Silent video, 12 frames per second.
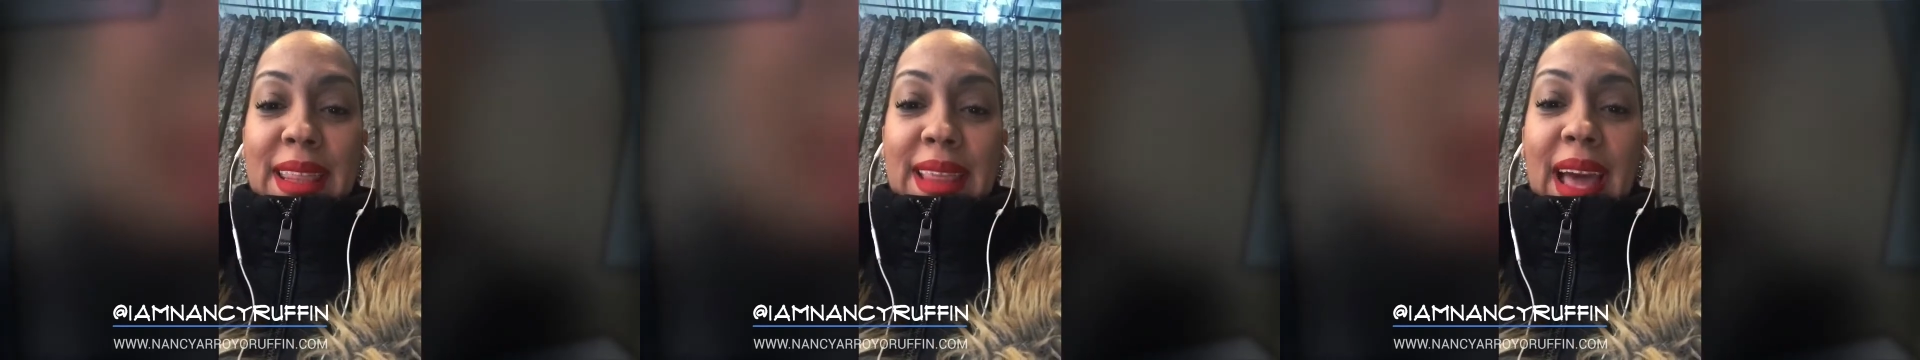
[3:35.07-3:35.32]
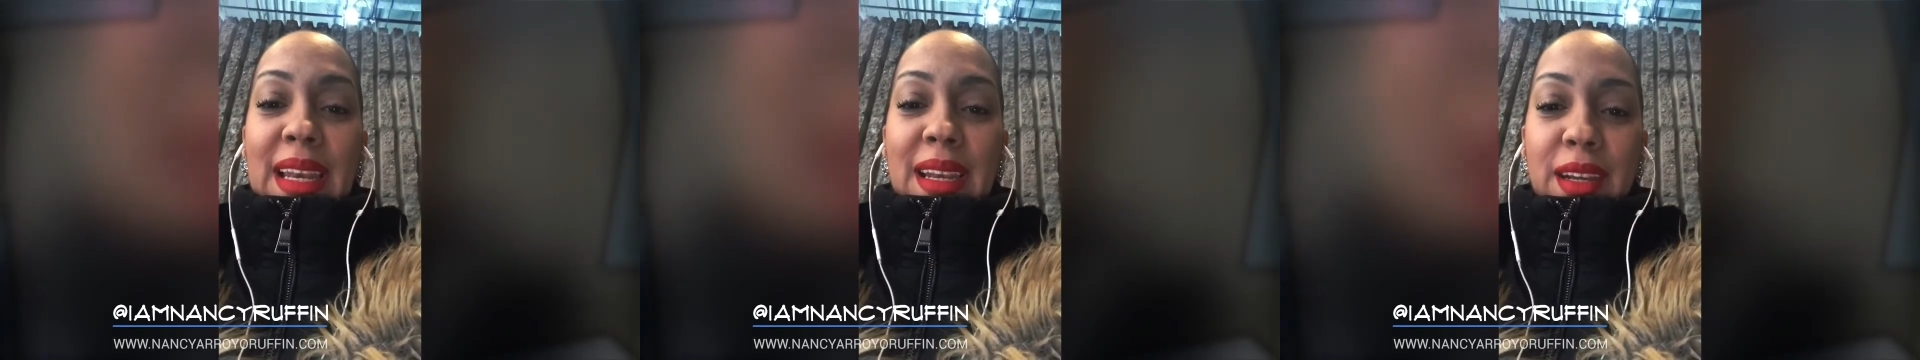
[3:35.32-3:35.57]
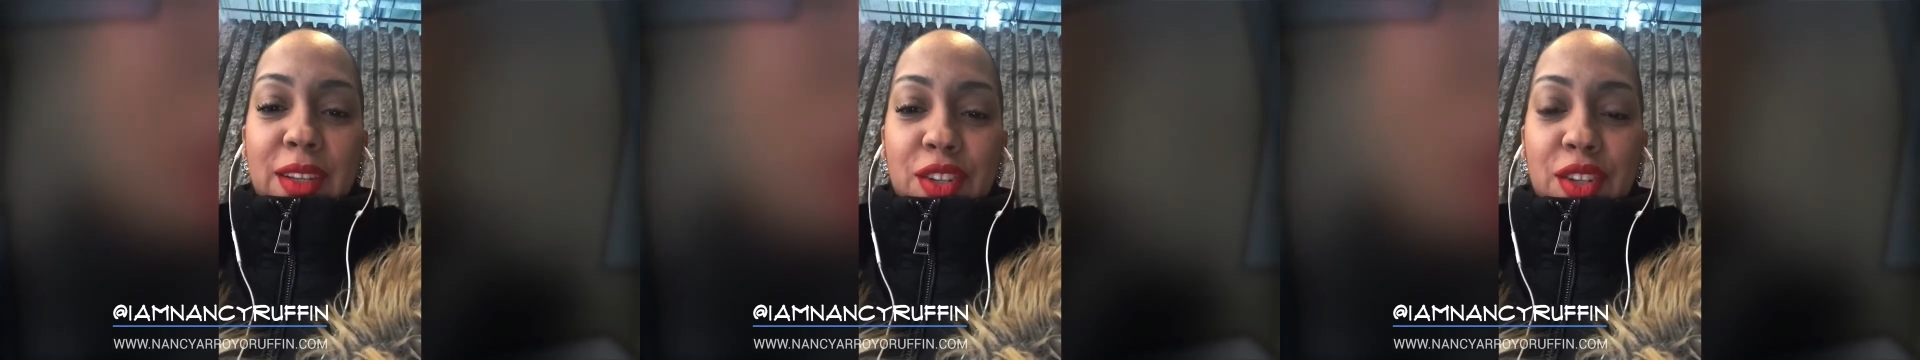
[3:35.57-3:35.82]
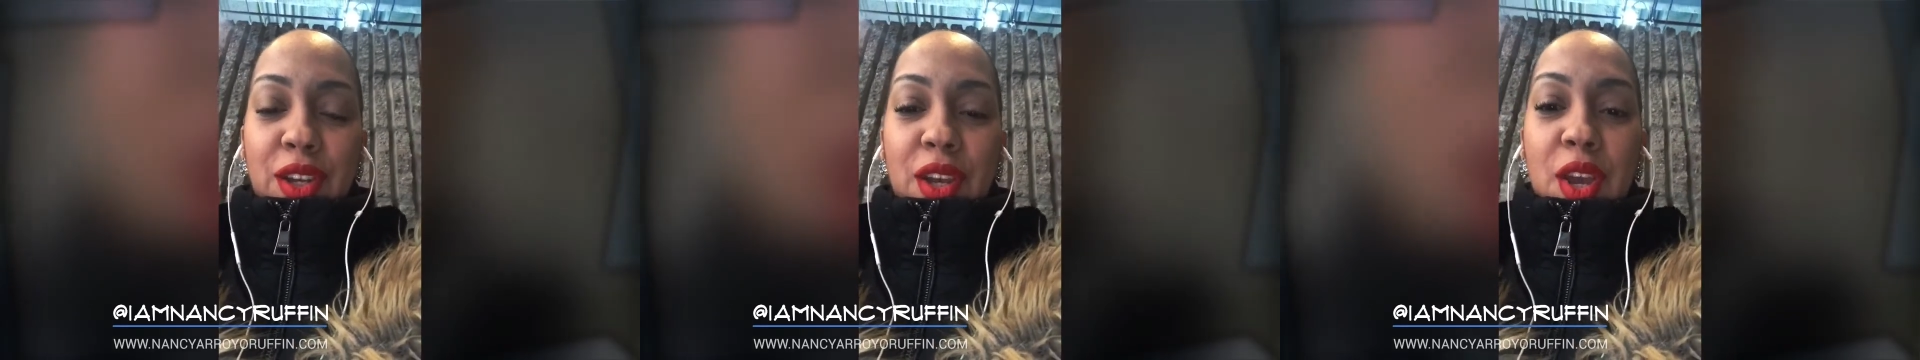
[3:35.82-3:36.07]
that
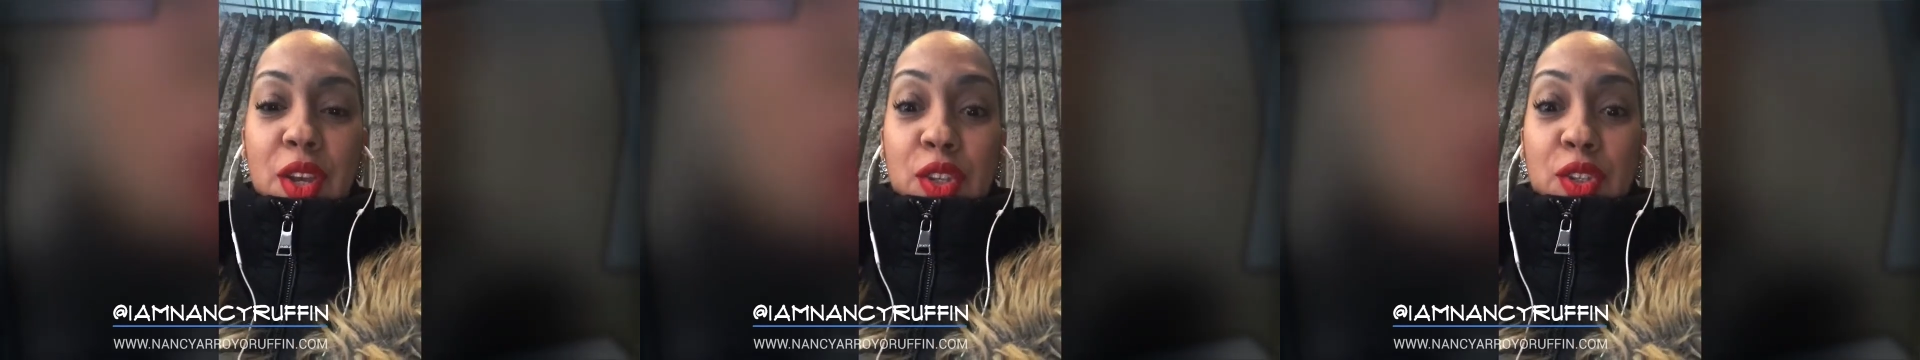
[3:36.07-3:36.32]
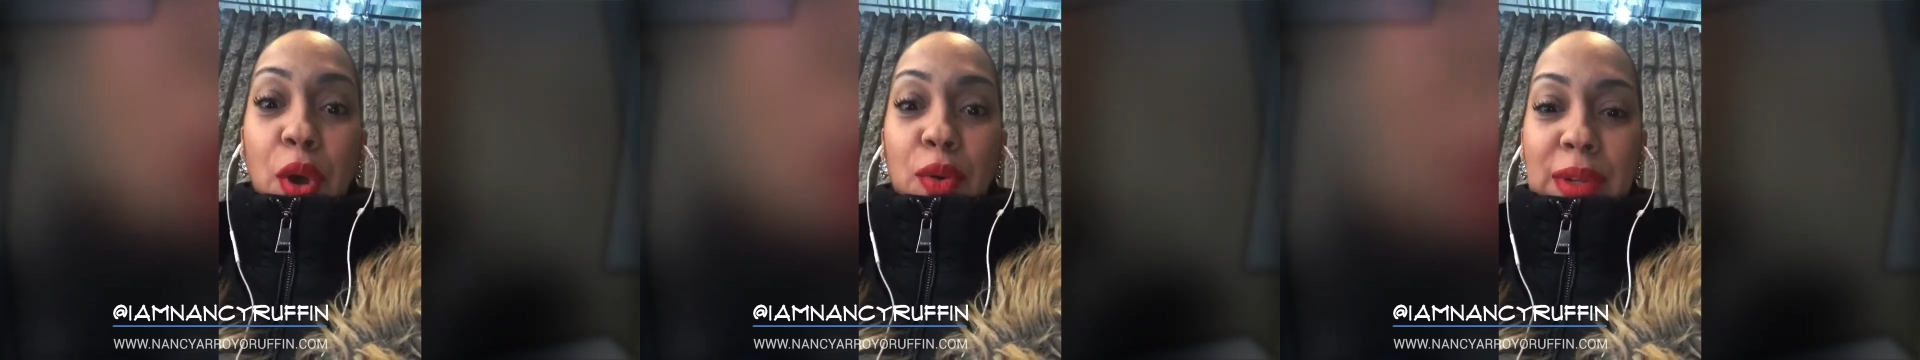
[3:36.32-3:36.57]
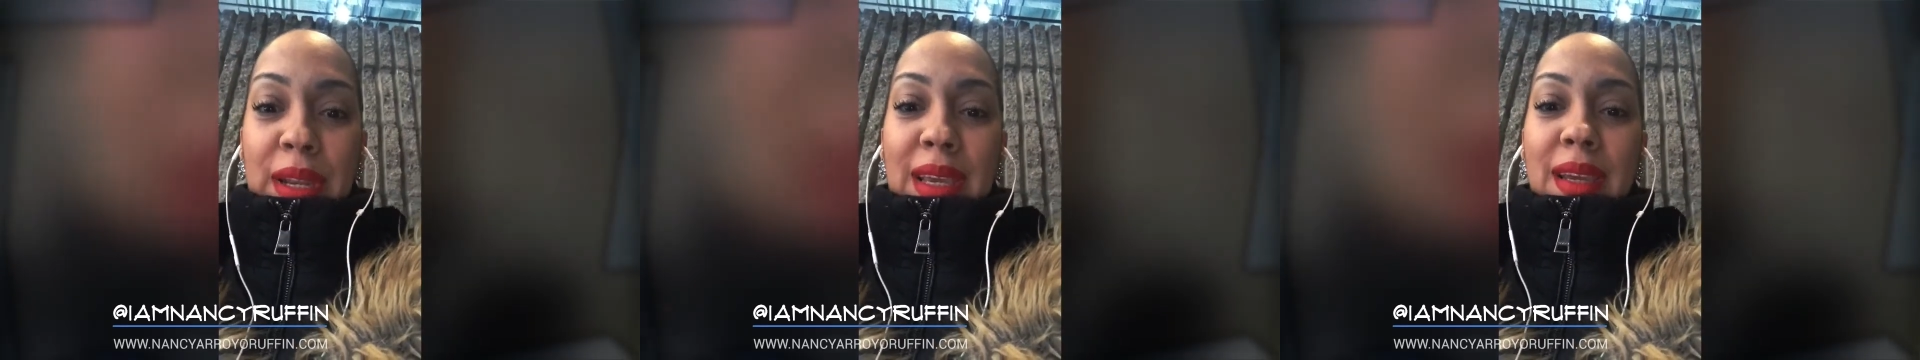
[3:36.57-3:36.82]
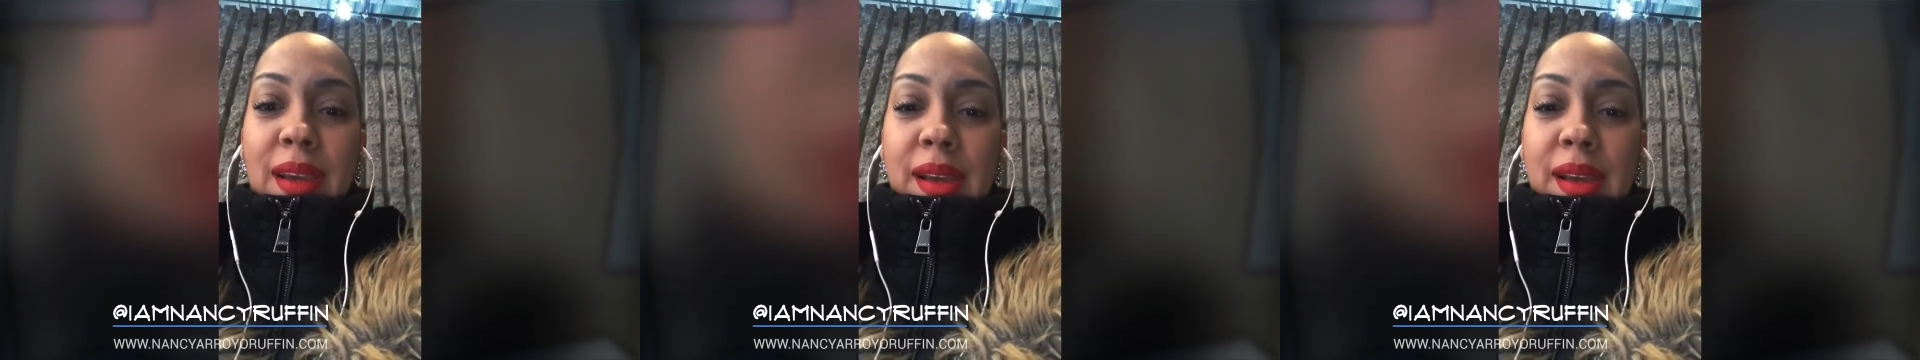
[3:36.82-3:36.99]
lunch solely